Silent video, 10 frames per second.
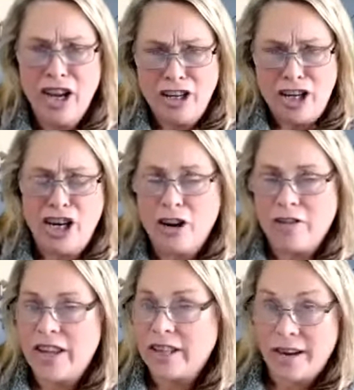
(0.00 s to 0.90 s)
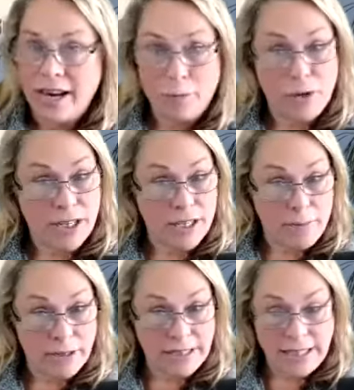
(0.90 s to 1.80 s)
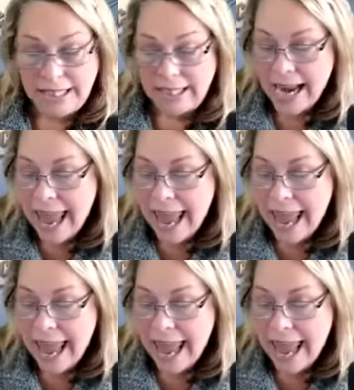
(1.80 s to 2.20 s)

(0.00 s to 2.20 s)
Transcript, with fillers: you know they like predictability